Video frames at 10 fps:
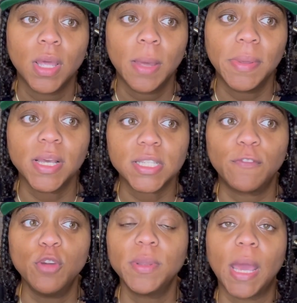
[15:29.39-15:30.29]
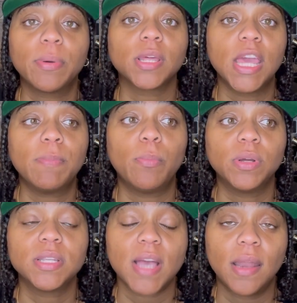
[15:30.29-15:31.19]
Because if you've been able to keep up with
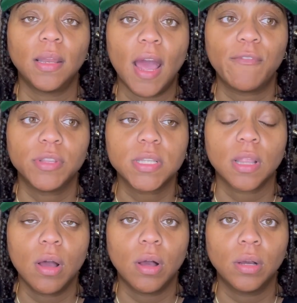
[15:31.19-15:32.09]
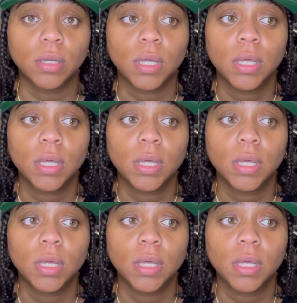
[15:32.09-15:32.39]
this kind of lie for this long,